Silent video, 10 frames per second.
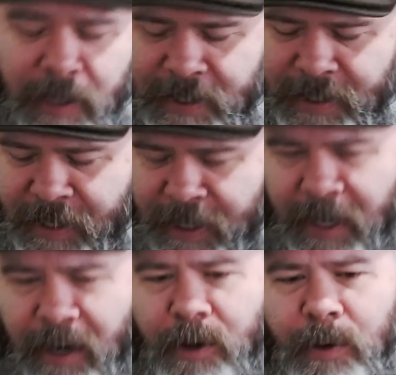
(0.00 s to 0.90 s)
listening
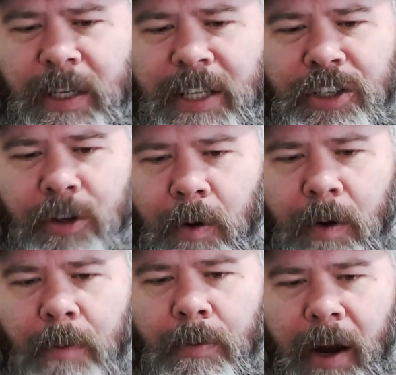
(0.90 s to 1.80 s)
ear? Who needs
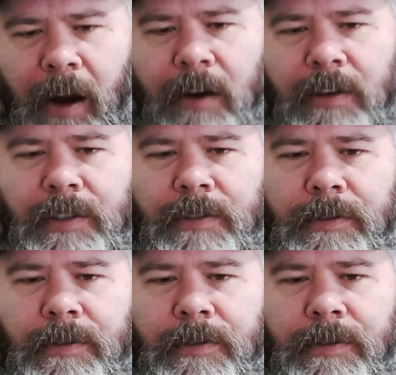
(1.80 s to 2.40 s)
your prayers?